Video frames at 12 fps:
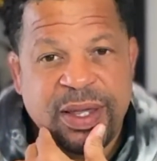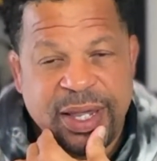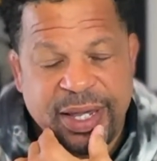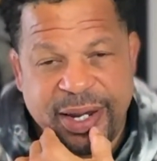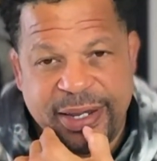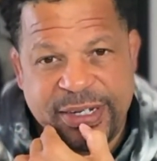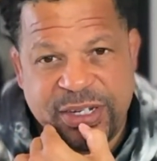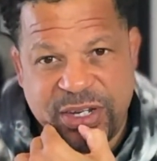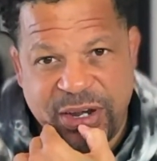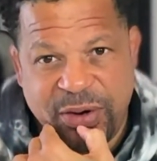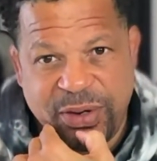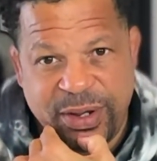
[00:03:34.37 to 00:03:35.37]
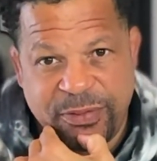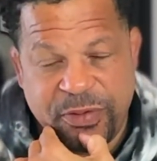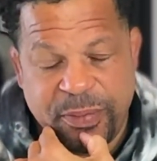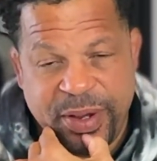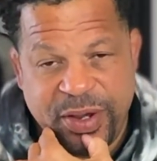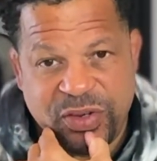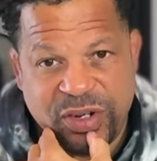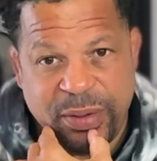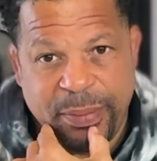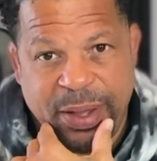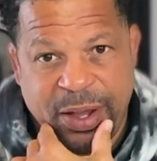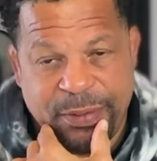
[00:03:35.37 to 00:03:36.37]
And I shared information
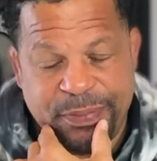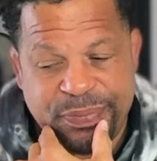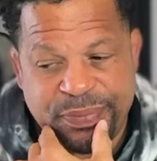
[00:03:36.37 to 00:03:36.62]
about